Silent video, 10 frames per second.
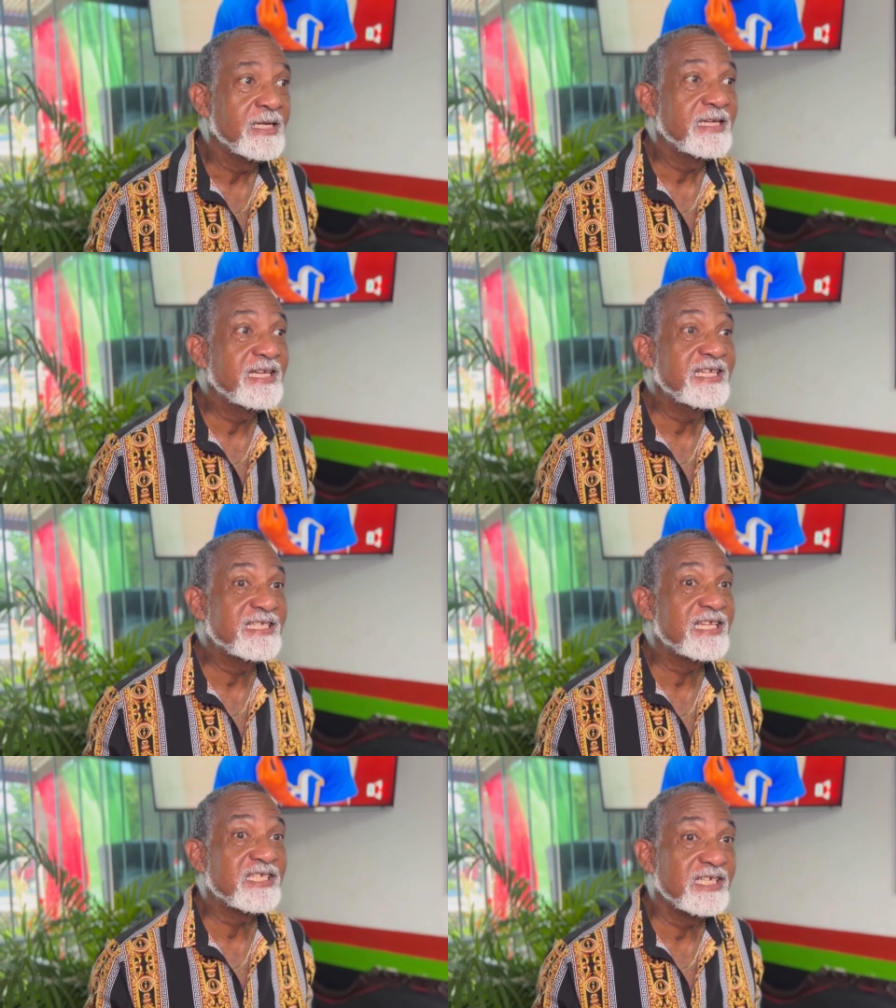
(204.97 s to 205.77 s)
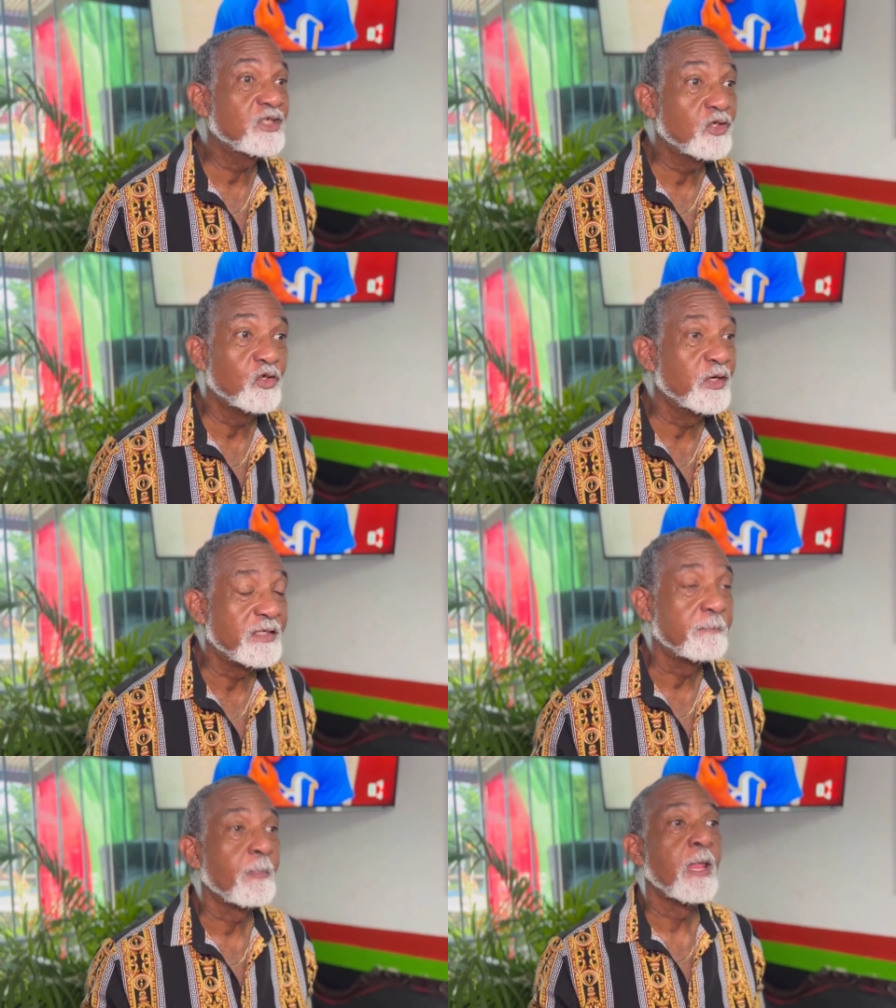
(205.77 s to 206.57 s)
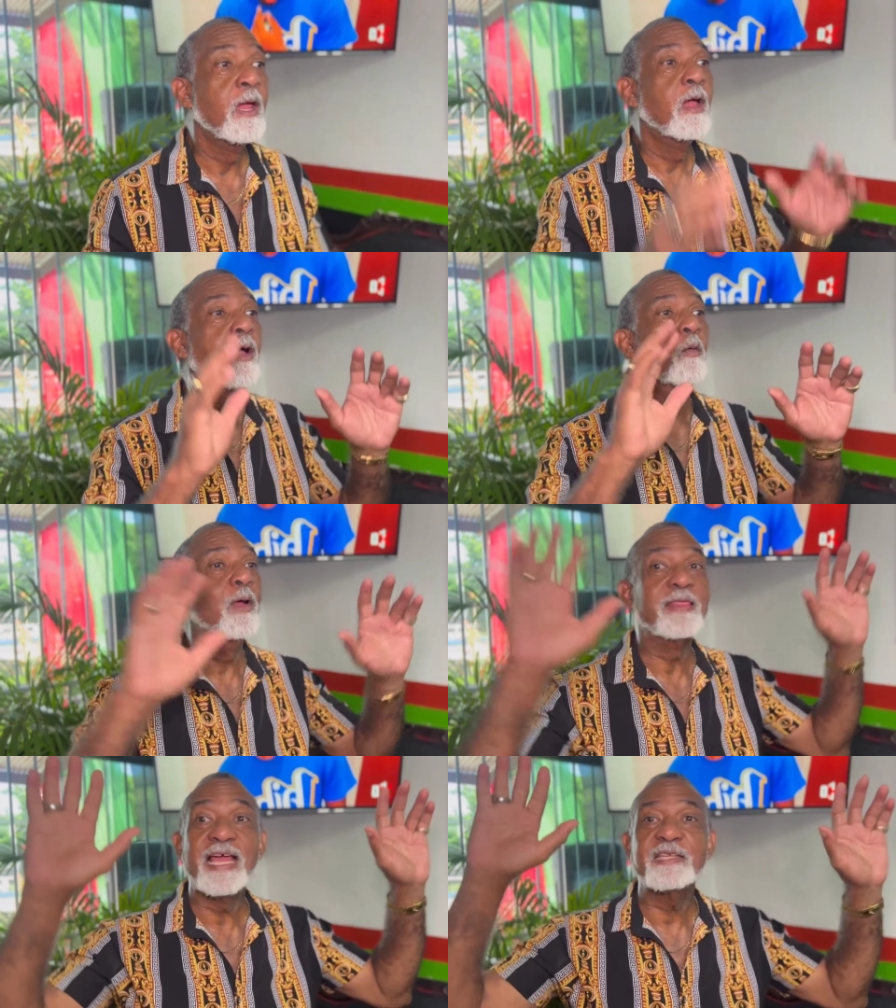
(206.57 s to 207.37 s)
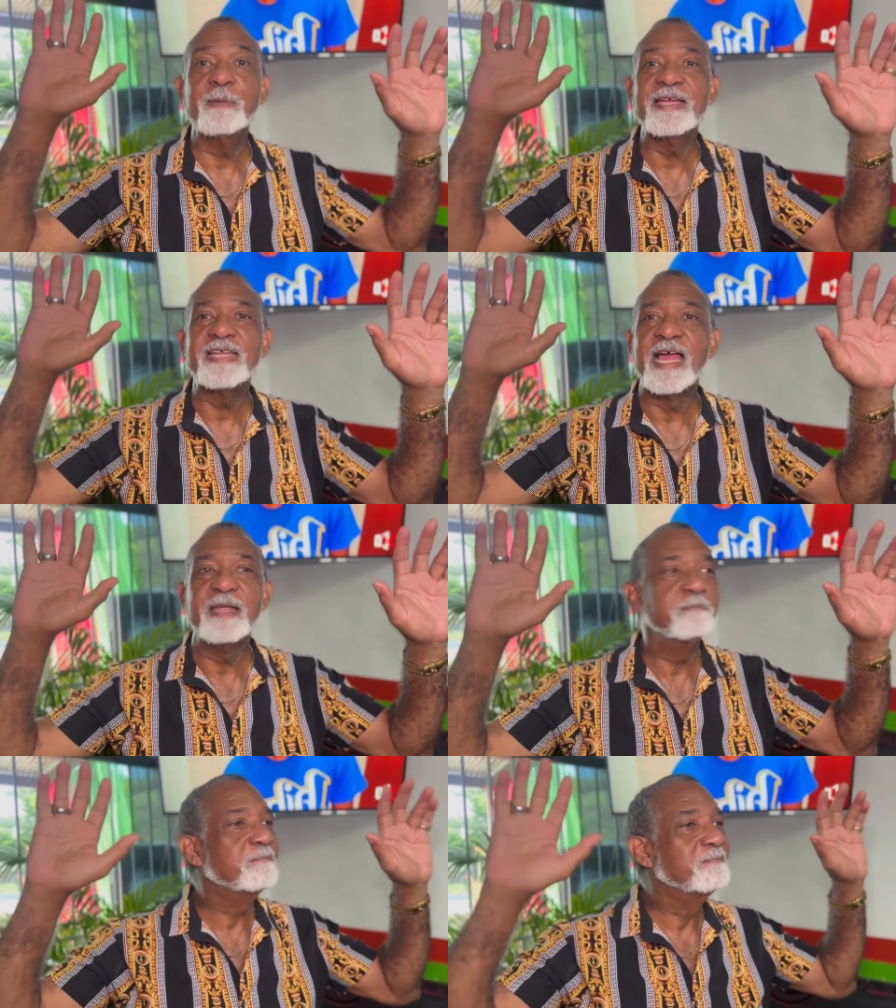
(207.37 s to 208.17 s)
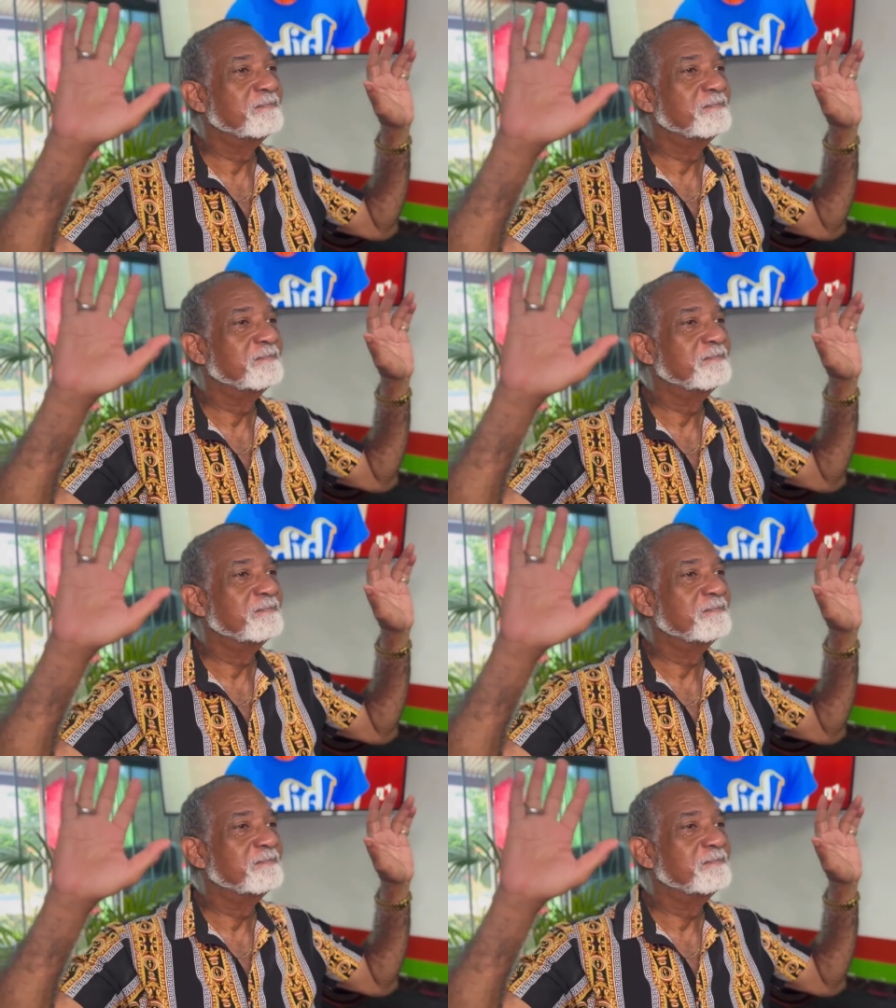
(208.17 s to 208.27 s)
easiest thing to do is well, that's my time.